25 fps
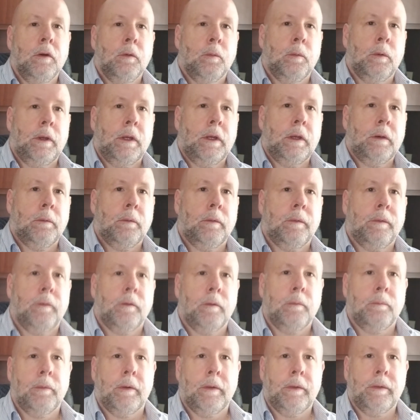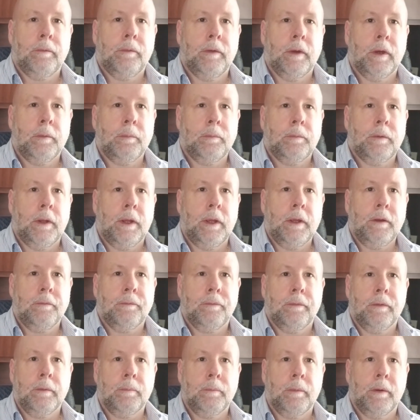We're here with your monthly update
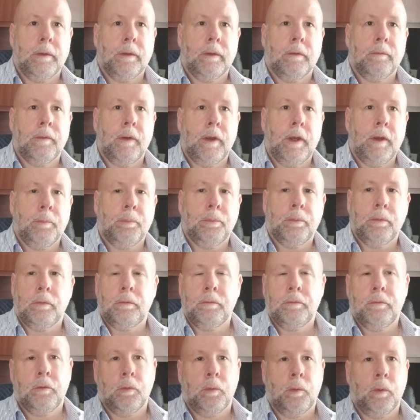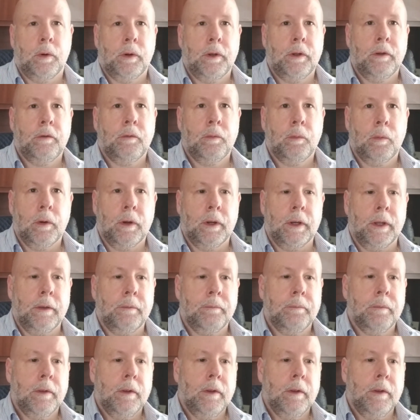for the month of April twenty twenty.